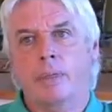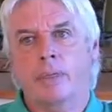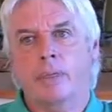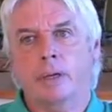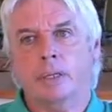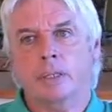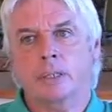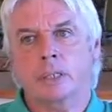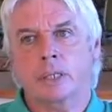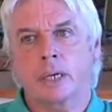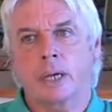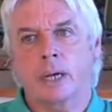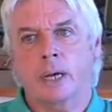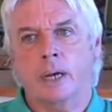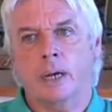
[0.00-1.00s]
that
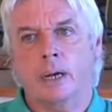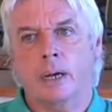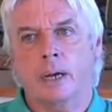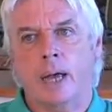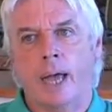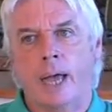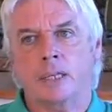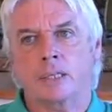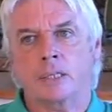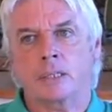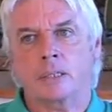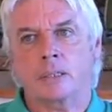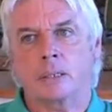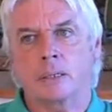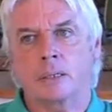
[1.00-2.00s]

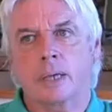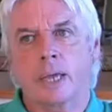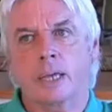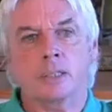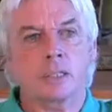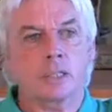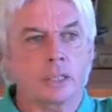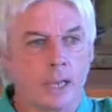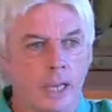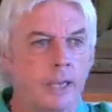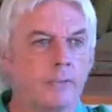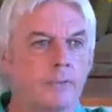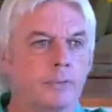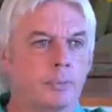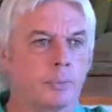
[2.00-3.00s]
has
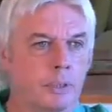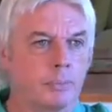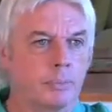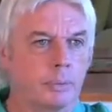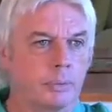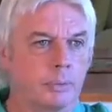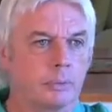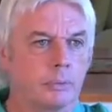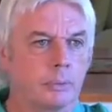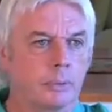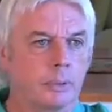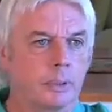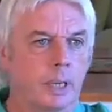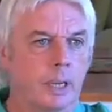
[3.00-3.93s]
enslaved people